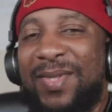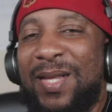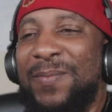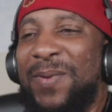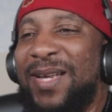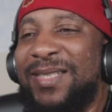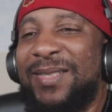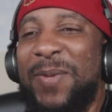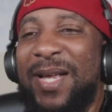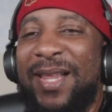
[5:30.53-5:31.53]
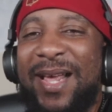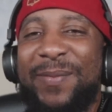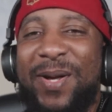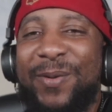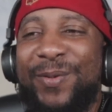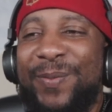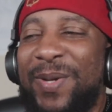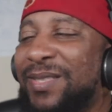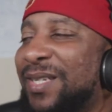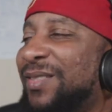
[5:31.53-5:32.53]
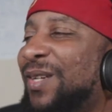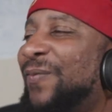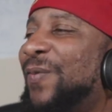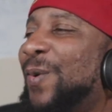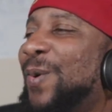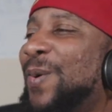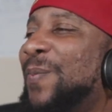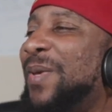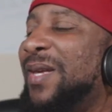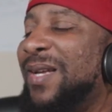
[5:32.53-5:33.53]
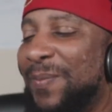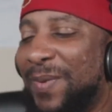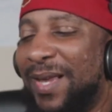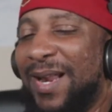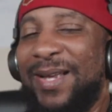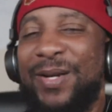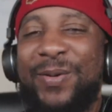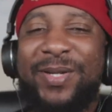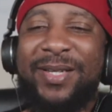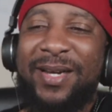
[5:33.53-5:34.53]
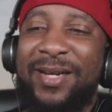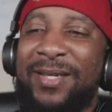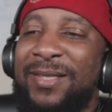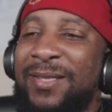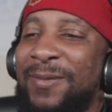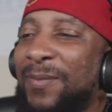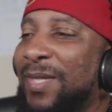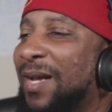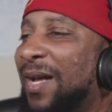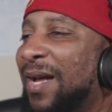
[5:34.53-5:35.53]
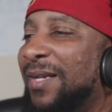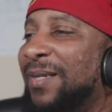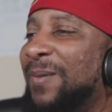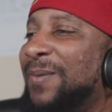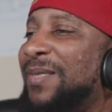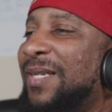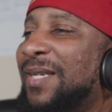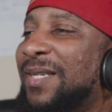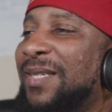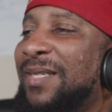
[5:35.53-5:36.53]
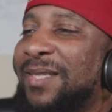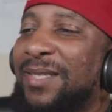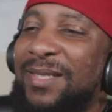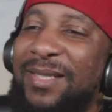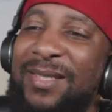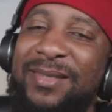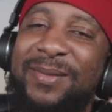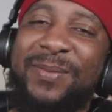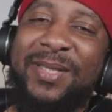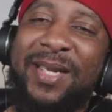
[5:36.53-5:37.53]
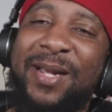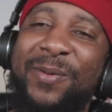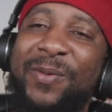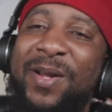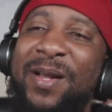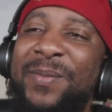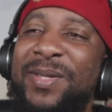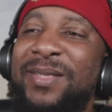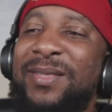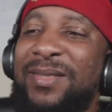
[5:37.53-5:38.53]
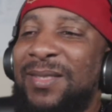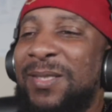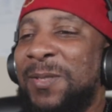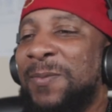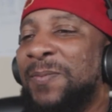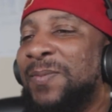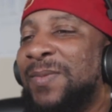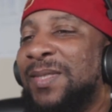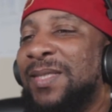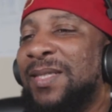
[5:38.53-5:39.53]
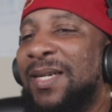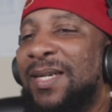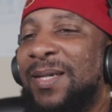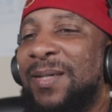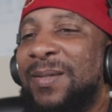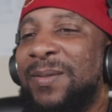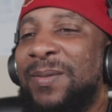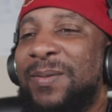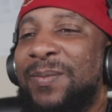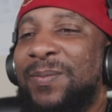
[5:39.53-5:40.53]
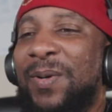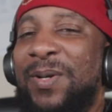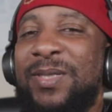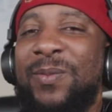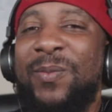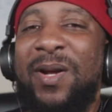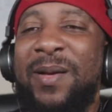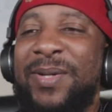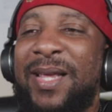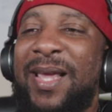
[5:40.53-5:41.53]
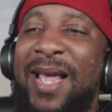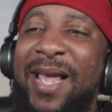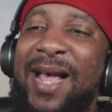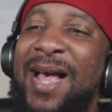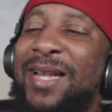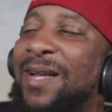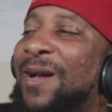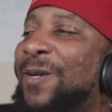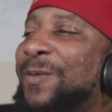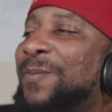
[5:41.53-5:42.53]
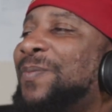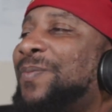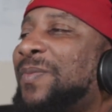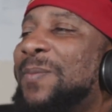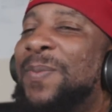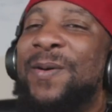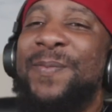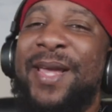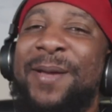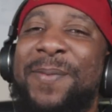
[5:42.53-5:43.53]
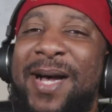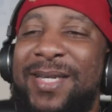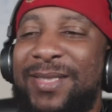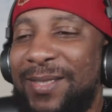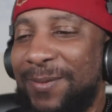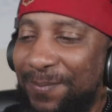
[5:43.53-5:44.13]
it smelled like my roommate cooked a full meal, man. I go in there, you know what I'm saying? It's some damn ramen. Boiled some ramen. They had hot dog, pork man pasta.